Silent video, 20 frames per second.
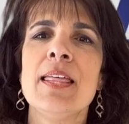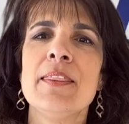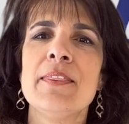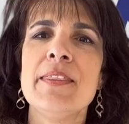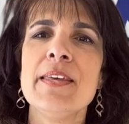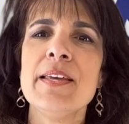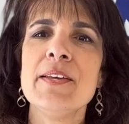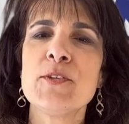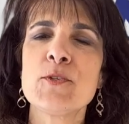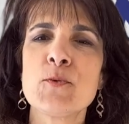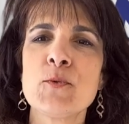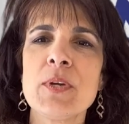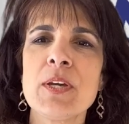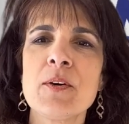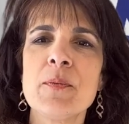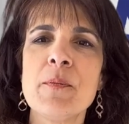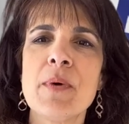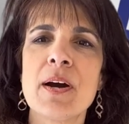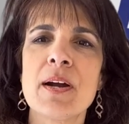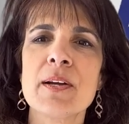This week
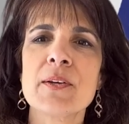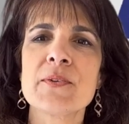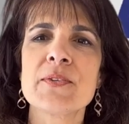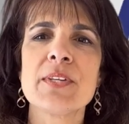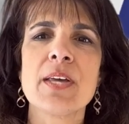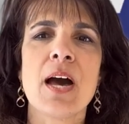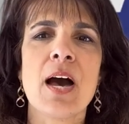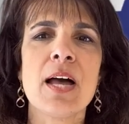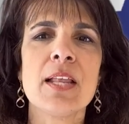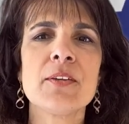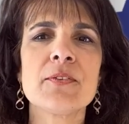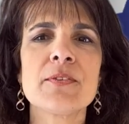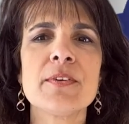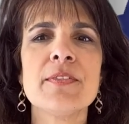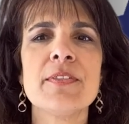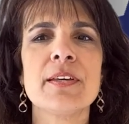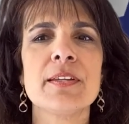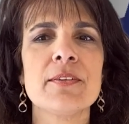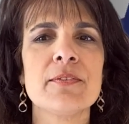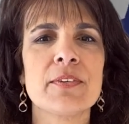marks the 100th
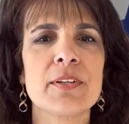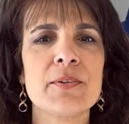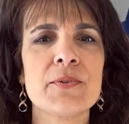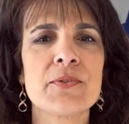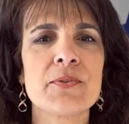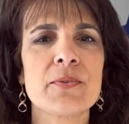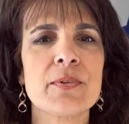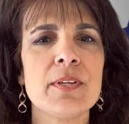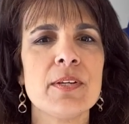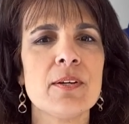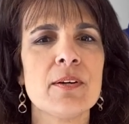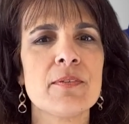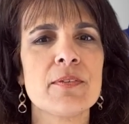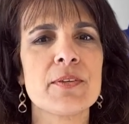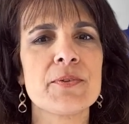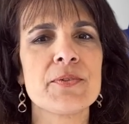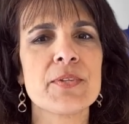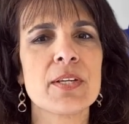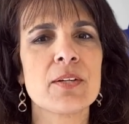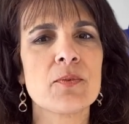anniversary of the
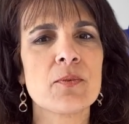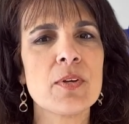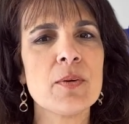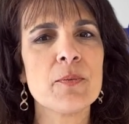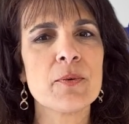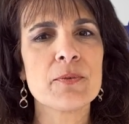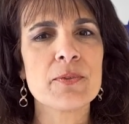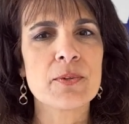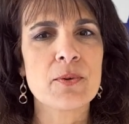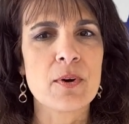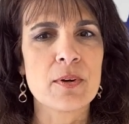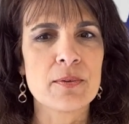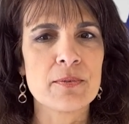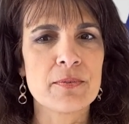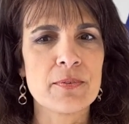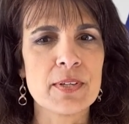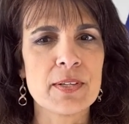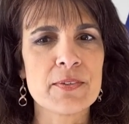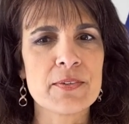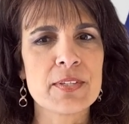San Remo
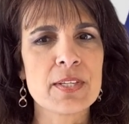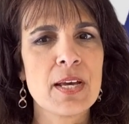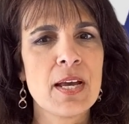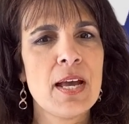Conference,